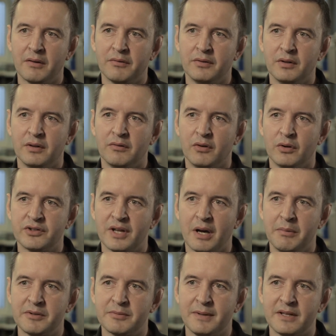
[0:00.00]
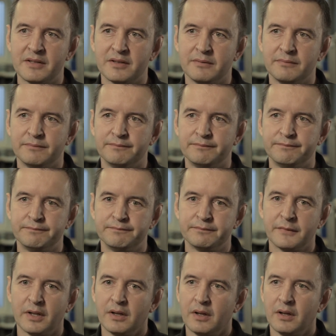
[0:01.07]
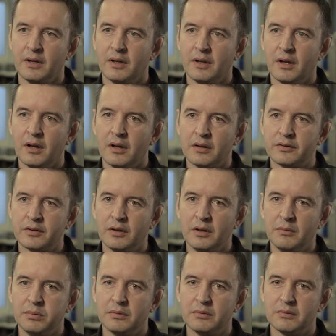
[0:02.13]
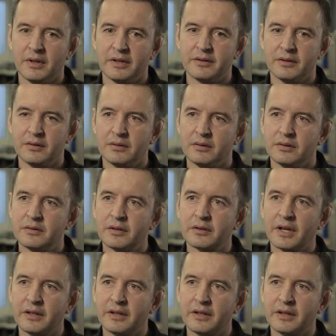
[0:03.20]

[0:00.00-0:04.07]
we were afraid that it would cost jobs. But it's been quite the opposite.